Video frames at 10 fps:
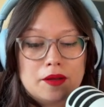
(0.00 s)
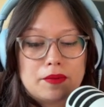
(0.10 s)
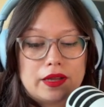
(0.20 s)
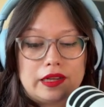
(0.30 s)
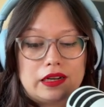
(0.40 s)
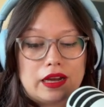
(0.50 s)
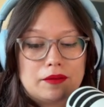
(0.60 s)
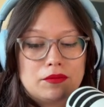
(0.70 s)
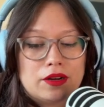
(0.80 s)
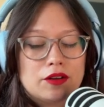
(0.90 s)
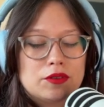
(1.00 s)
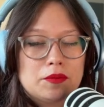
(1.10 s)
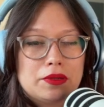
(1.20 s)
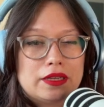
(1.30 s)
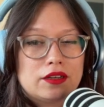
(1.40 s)
but I'm not really
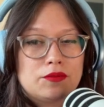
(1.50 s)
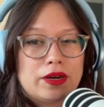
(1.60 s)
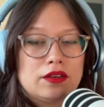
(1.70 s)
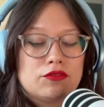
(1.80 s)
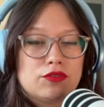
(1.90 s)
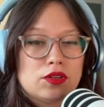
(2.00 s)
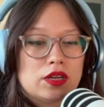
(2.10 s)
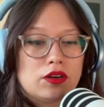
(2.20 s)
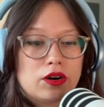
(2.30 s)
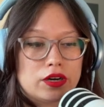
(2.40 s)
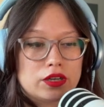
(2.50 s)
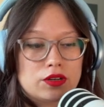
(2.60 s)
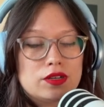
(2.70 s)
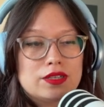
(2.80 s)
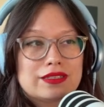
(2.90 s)
planning on writing full on
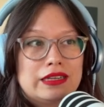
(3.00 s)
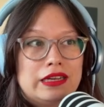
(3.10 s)
articles.